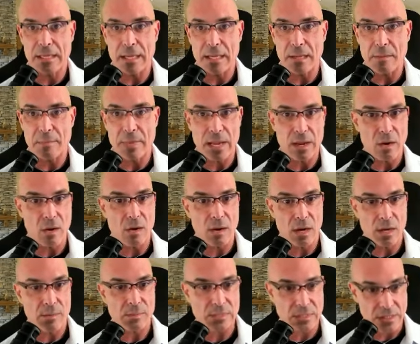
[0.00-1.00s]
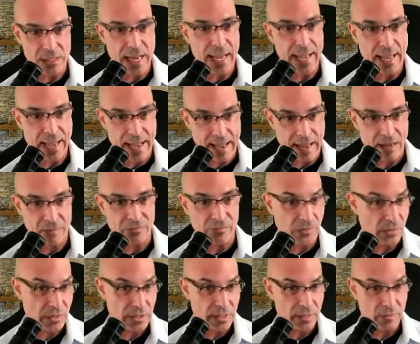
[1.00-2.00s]
uh, my arms, I have
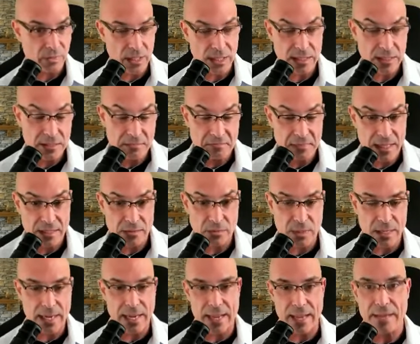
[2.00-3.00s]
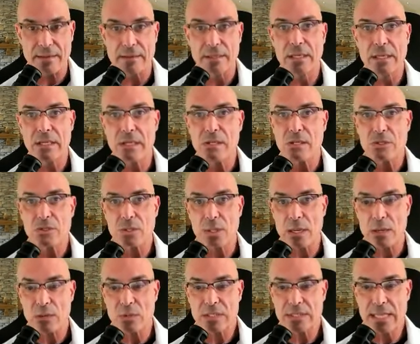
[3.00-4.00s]
for some reason. That's what I had. So
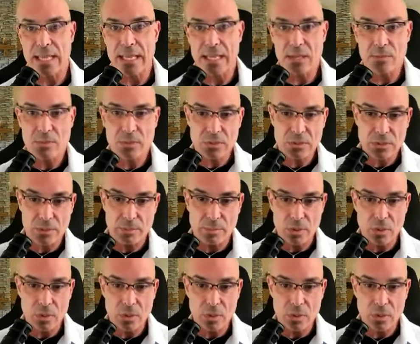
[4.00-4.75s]
I was able to